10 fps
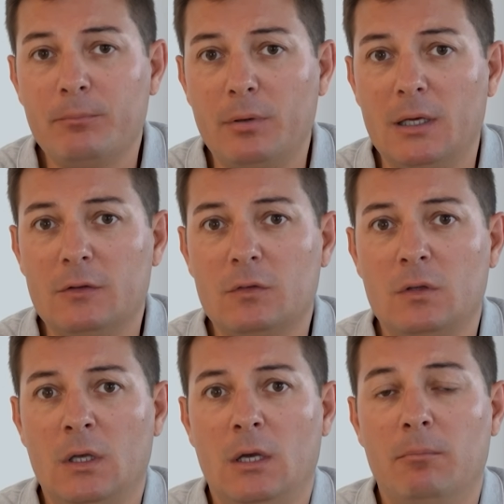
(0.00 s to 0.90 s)
Plus,
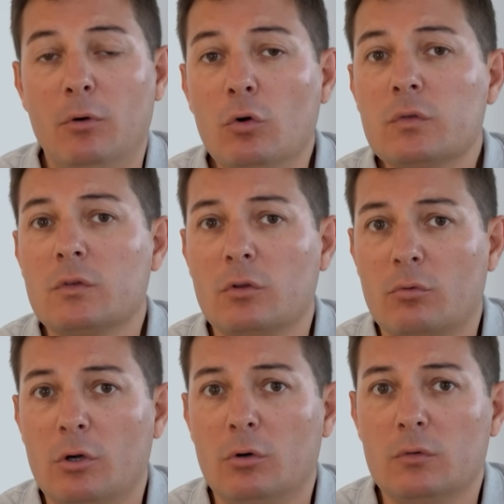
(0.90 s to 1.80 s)
most of the
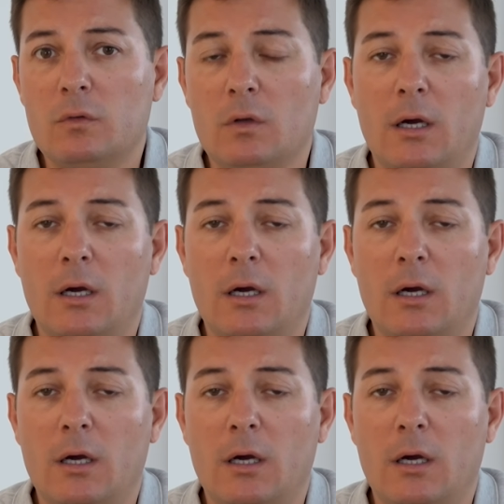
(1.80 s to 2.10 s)
roads